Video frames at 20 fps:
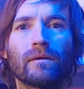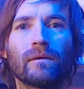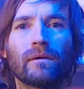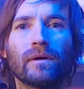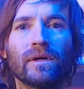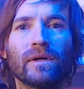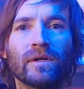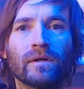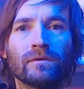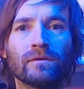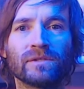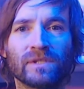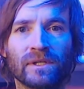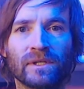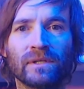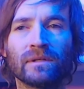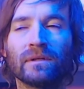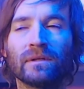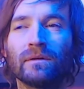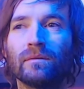And I was a
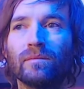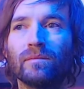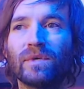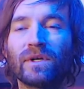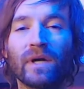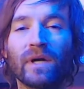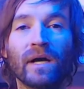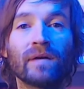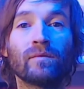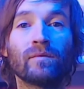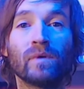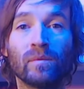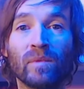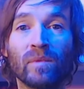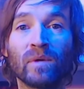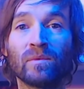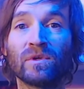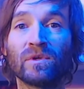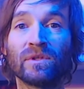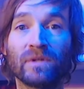kid, but I
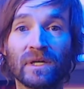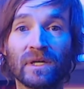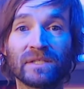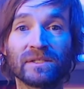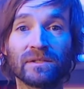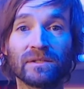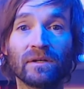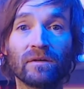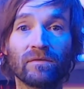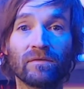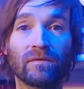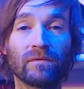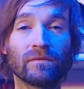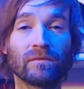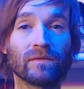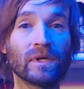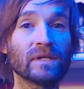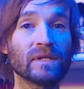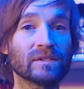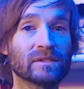remember that stuff.
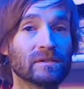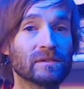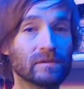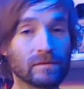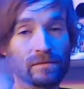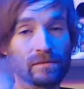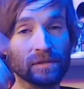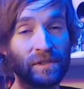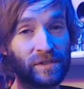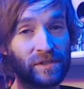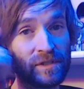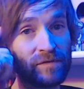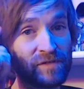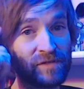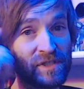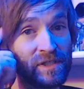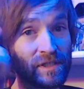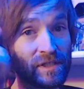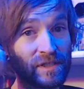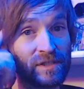That stuff
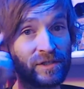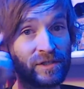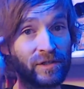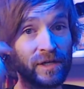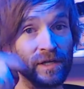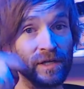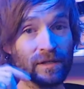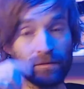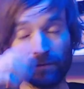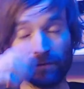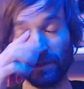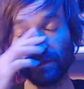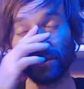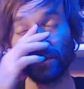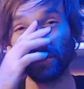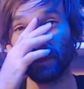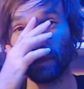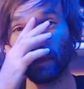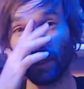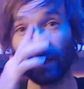sticks in your head when you
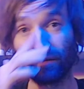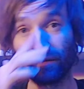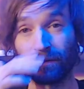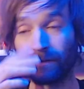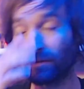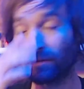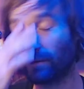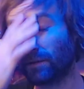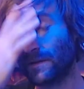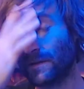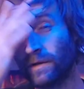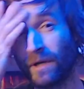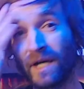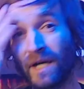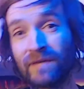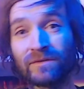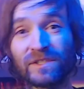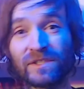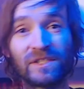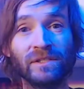see it. I
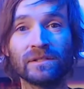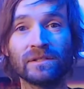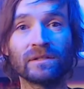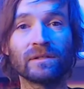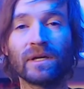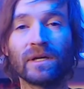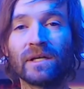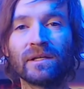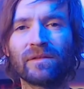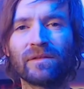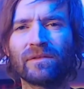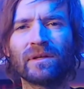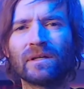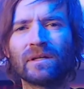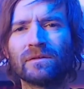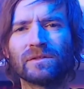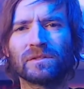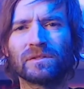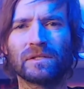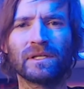haven't seen anything
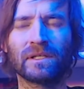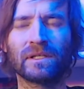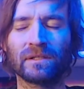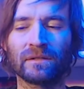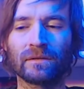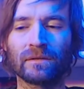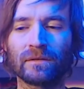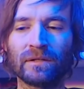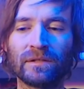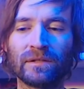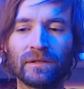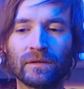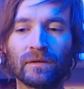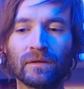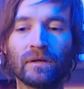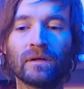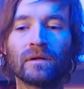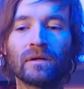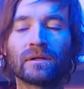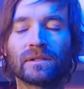else like it in a
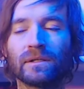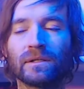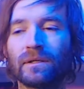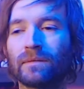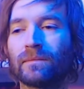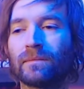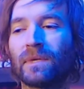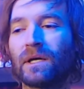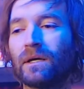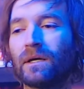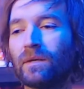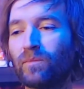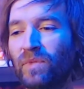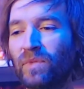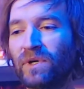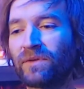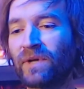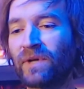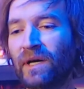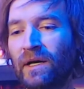long time,
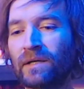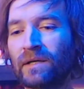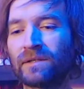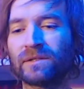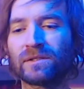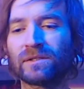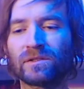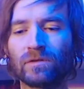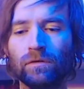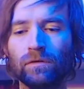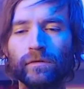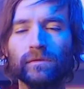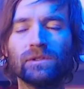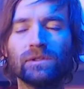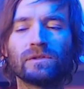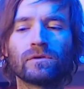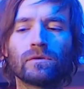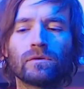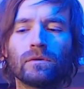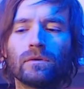but that is totally
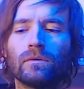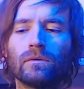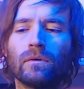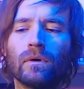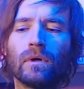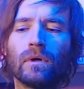true.